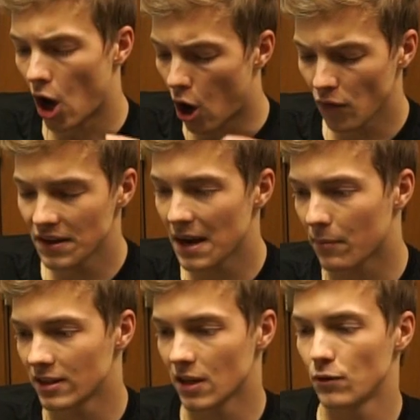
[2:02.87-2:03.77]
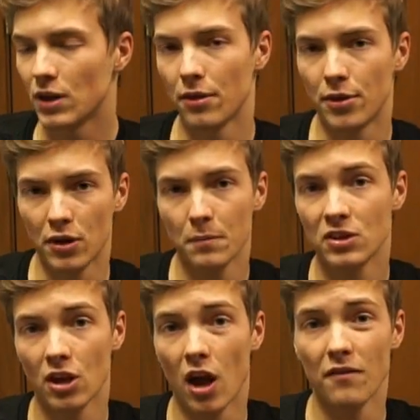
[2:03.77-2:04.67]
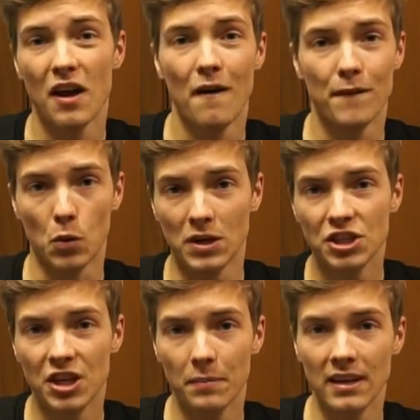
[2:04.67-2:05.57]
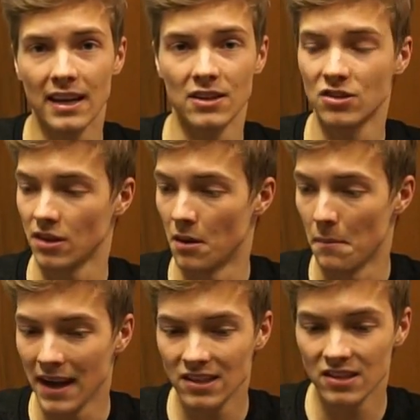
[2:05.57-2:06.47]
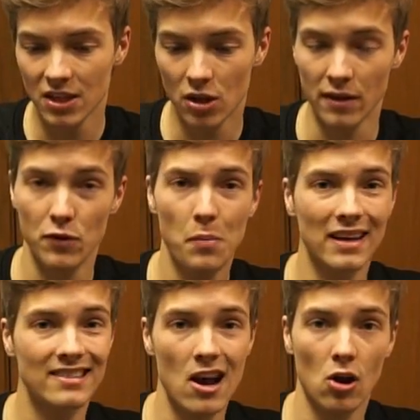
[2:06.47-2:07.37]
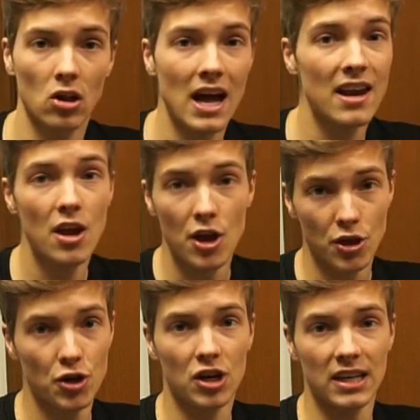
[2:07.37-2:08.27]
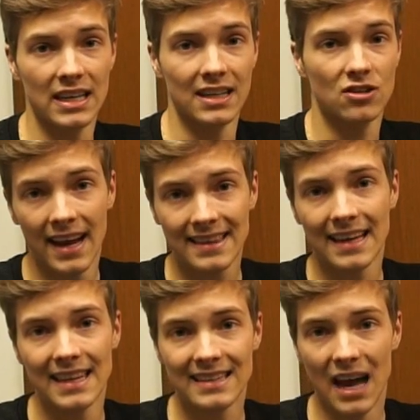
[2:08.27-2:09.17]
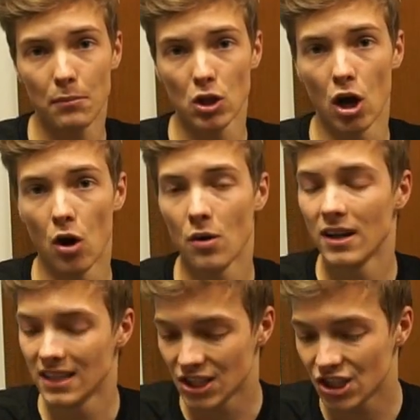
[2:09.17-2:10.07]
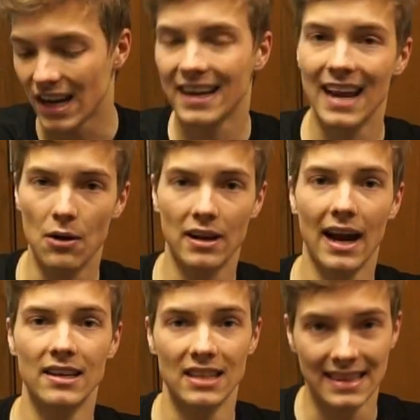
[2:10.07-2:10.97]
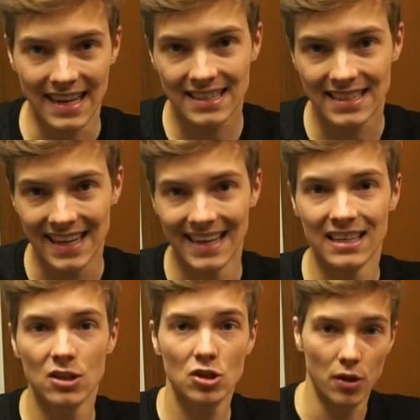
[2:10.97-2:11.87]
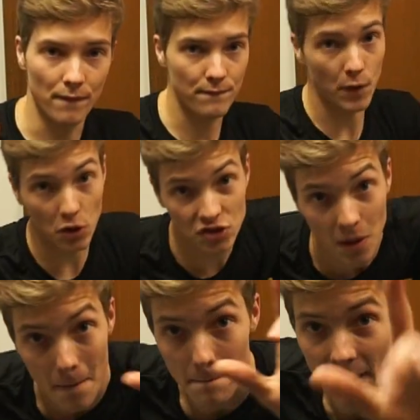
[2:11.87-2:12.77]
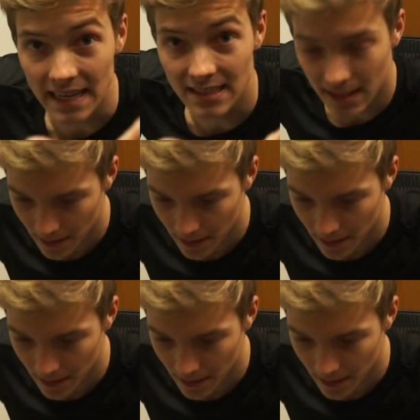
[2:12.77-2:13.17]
all the name brand stuff, you get 30% off, free shipping. It's an amazing deal. If you buy tackle a lot, you're gonna need it. Hit that link down below, check it out, guys, and let's get into the first bait.